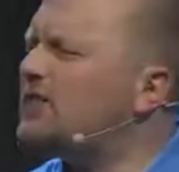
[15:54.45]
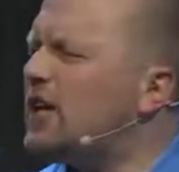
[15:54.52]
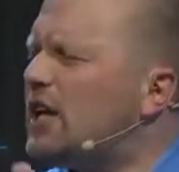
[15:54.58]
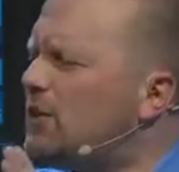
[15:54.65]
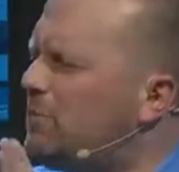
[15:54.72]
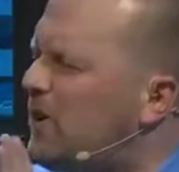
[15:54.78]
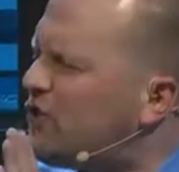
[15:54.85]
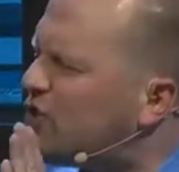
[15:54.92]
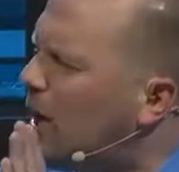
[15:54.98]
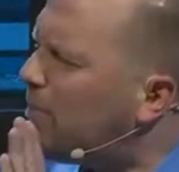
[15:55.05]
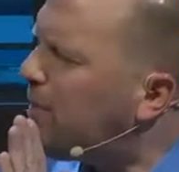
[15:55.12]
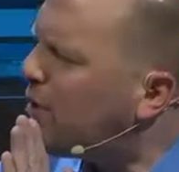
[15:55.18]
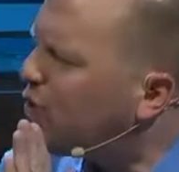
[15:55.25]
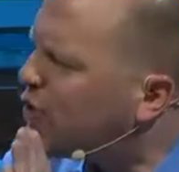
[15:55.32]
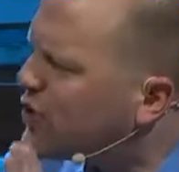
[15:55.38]
It could be
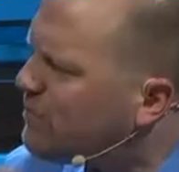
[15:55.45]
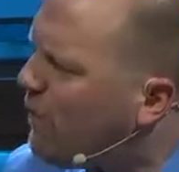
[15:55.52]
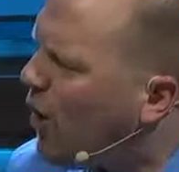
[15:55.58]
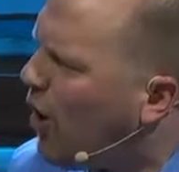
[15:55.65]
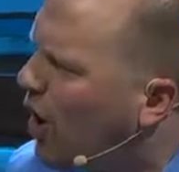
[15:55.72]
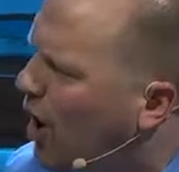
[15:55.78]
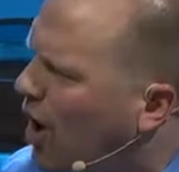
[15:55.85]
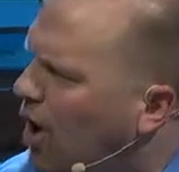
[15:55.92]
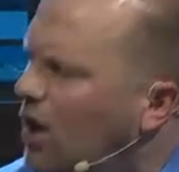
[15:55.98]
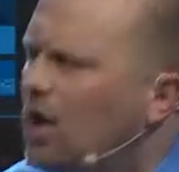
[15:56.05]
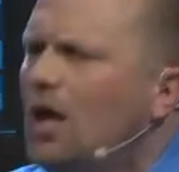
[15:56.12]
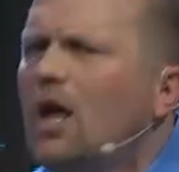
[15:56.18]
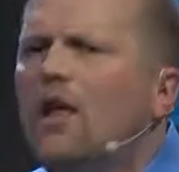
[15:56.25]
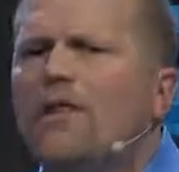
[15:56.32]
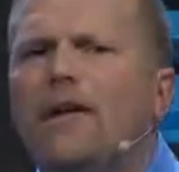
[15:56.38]
something small
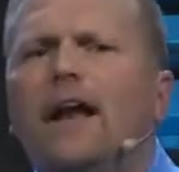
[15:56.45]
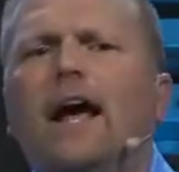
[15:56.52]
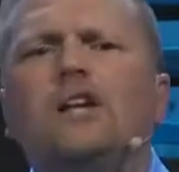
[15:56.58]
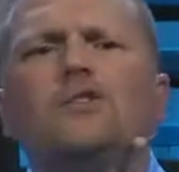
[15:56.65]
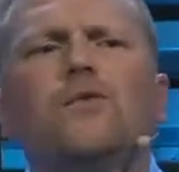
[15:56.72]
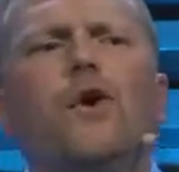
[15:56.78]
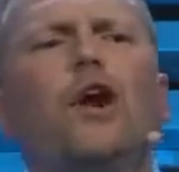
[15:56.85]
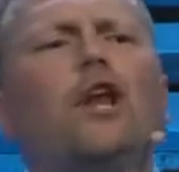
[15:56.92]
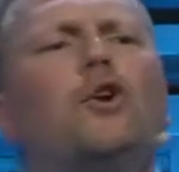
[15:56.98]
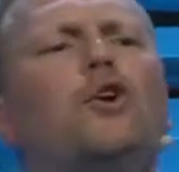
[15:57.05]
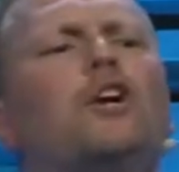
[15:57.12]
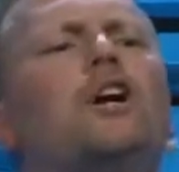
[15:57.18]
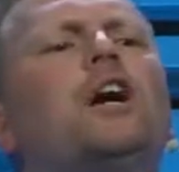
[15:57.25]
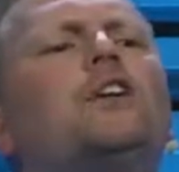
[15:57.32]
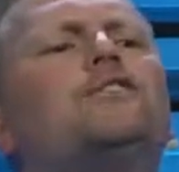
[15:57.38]
that has very little
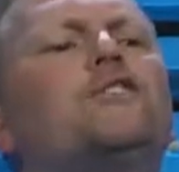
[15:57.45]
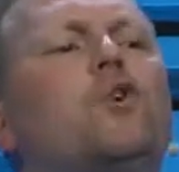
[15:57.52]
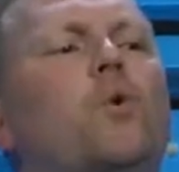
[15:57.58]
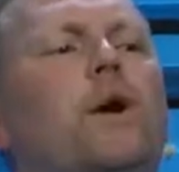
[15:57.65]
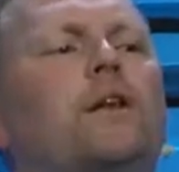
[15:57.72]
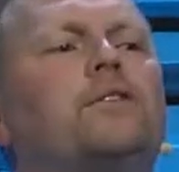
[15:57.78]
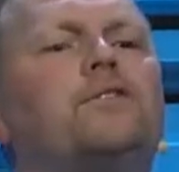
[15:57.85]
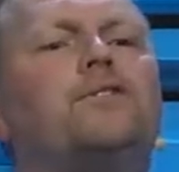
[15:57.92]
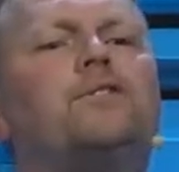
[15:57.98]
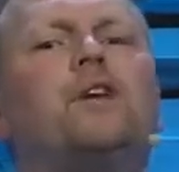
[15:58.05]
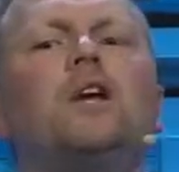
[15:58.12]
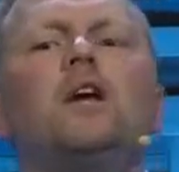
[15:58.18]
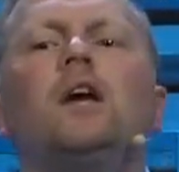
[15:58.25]
consequence,